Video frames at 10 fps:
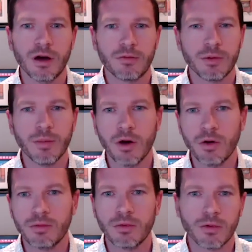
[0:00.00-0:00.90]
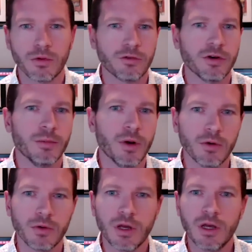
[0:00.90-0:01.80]
remote, learn
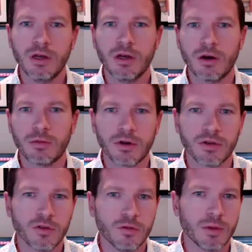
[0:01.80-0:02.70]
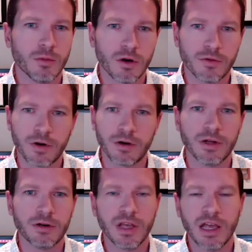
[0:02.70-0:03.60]
remote, we're consuming more of our
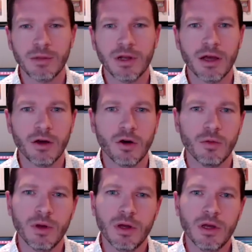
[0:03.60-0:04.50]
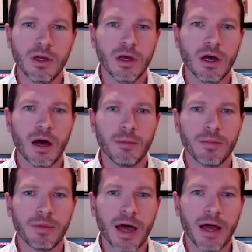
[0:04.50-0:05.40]
entertainment at home.
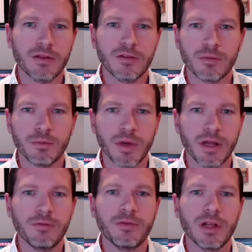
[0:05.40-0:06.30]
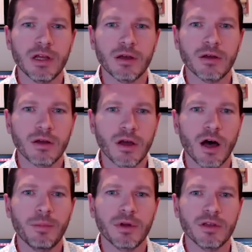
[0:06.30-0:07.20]
That's benefiting
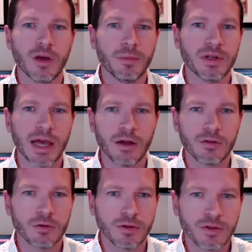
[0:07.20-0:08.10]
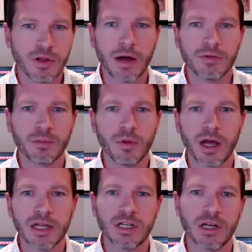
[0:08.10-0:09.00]
companies up and down sort of this cloud
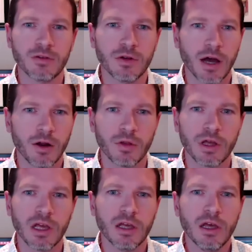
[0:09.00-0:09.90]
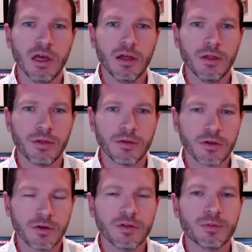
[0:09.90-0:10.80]
supply chain. So not only the
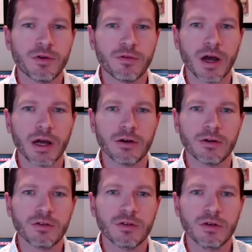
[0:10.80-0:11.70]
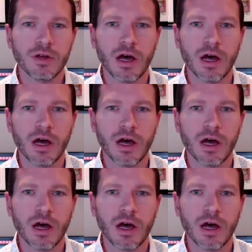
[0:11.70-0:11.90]
service providers